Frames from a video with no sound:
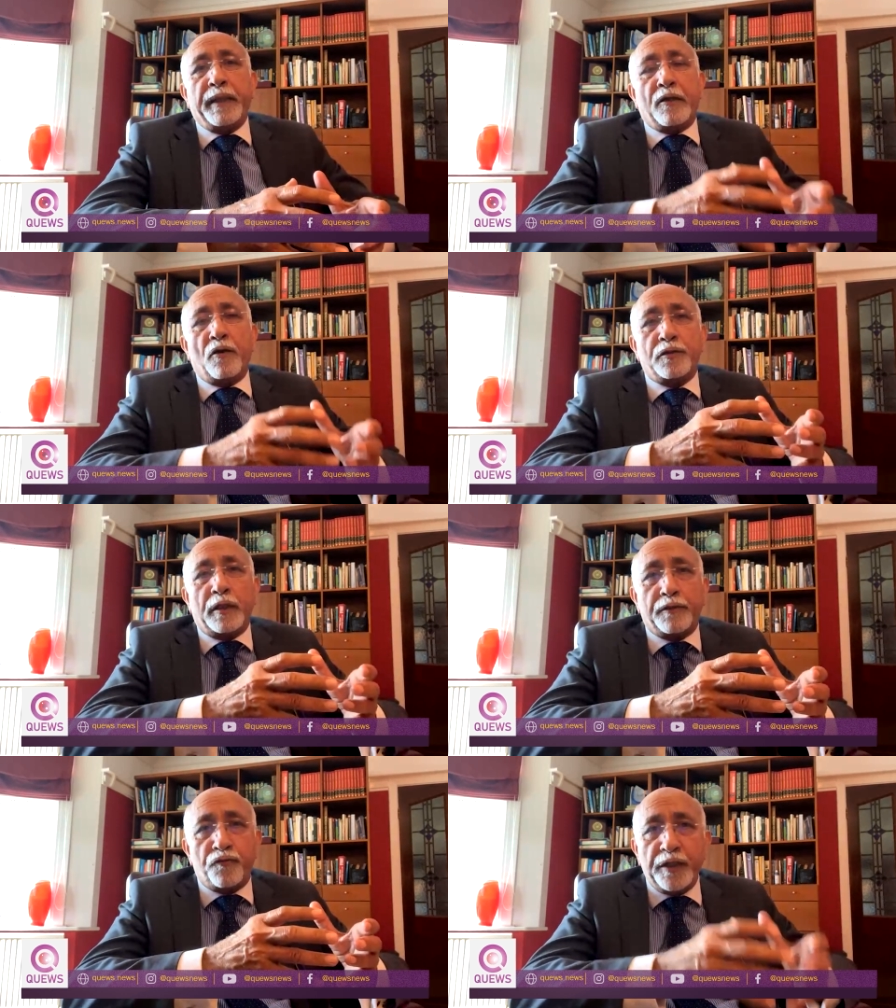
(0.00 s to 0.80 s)

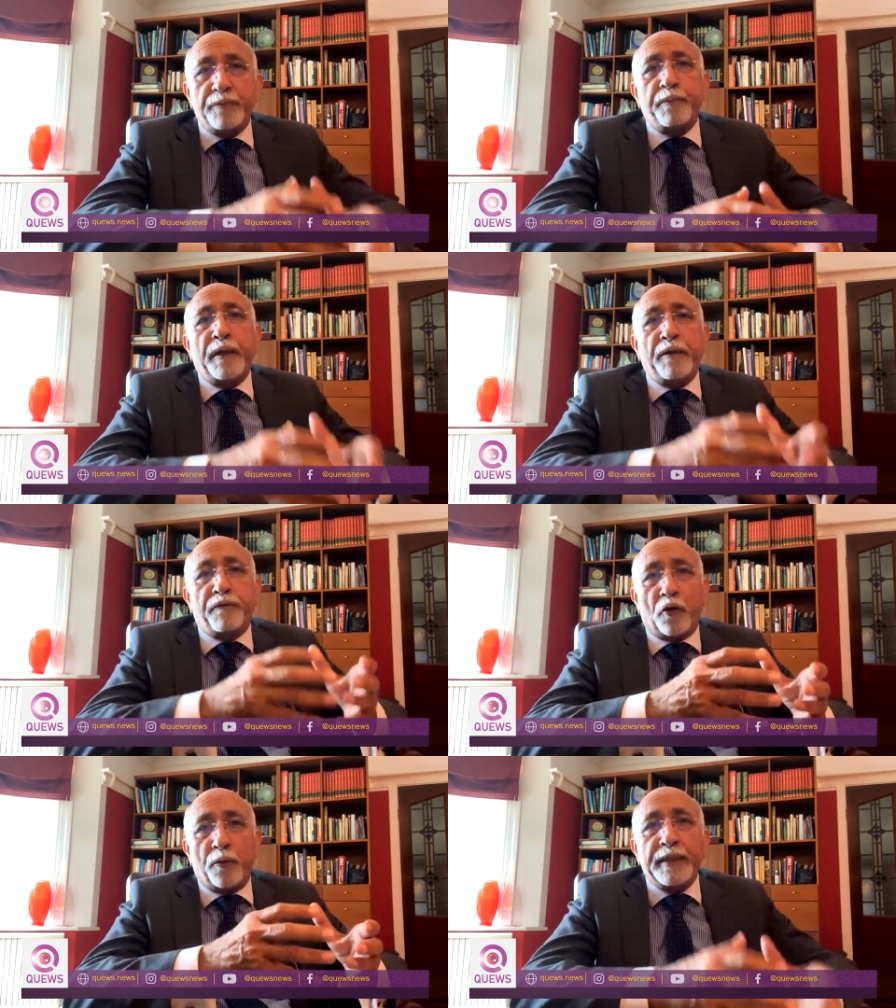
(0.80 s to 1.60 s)
because the treatment
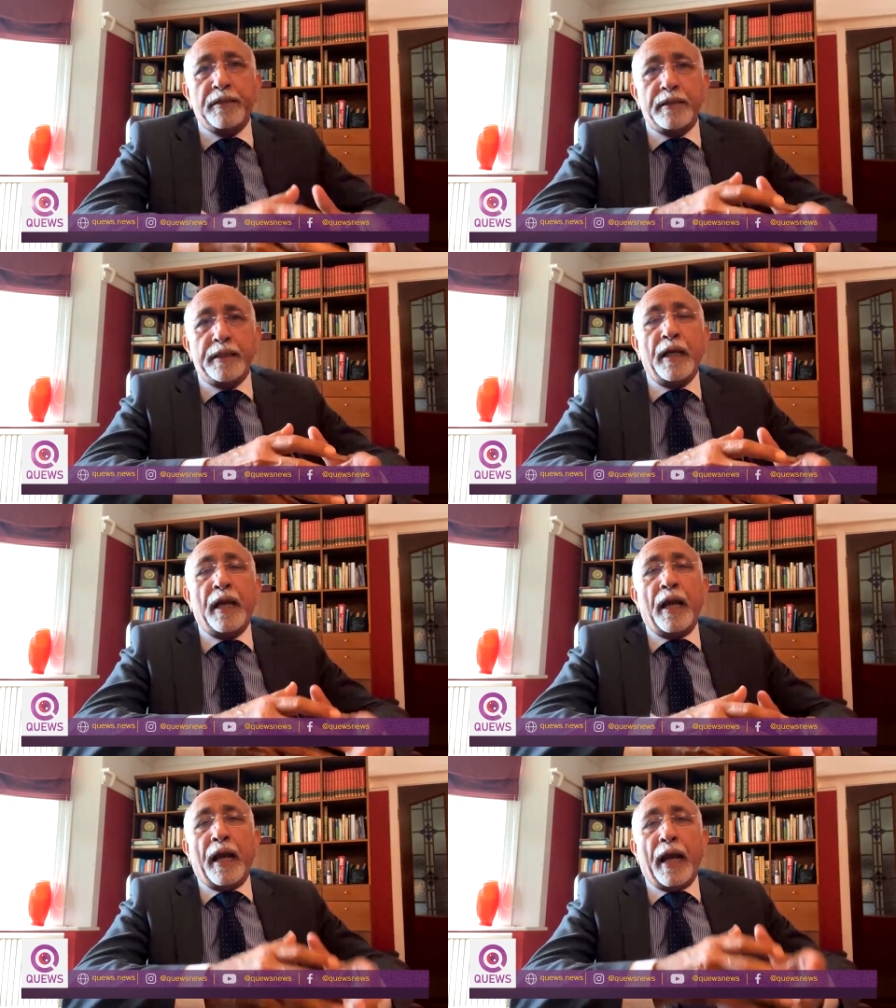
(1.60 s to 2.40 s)
for
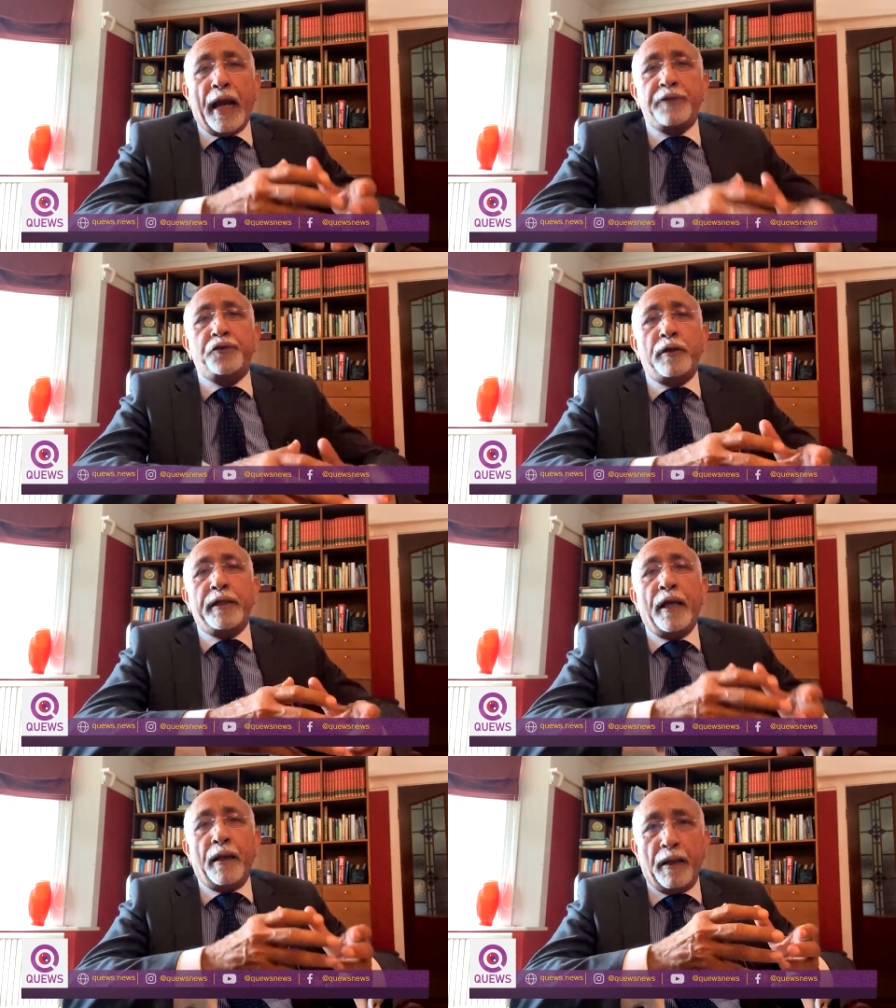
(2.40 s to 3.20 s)
obesity
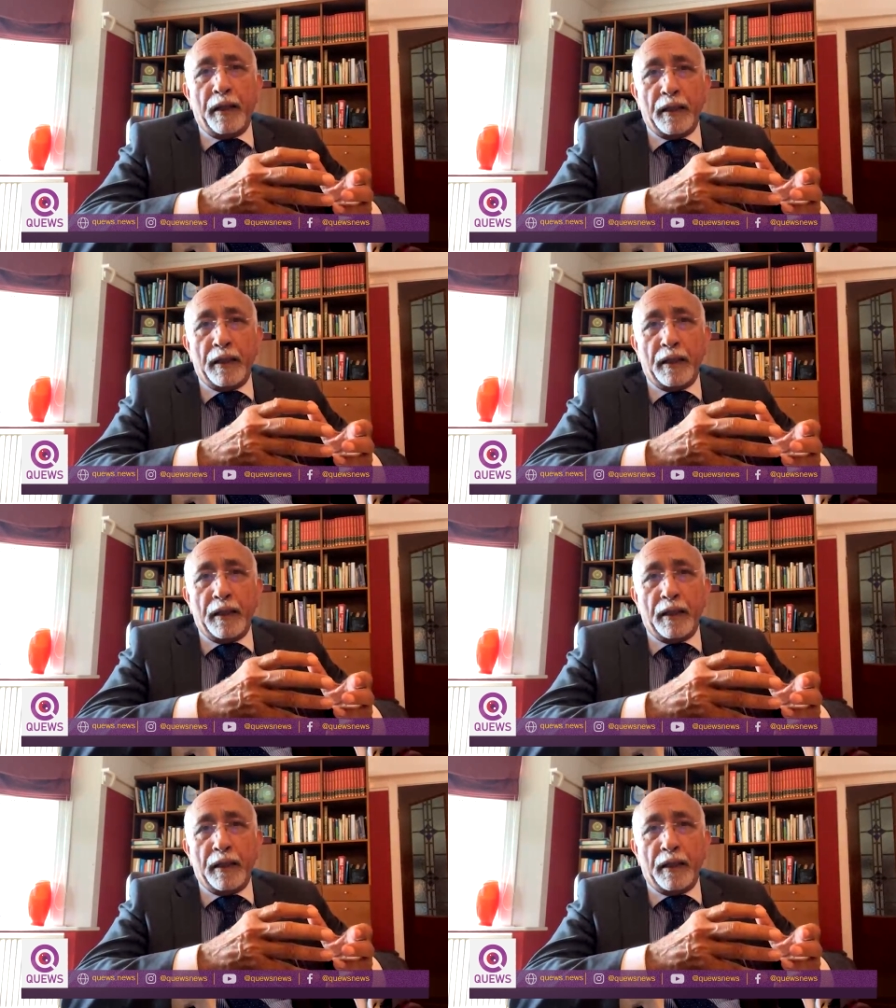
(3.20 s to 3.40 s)
actually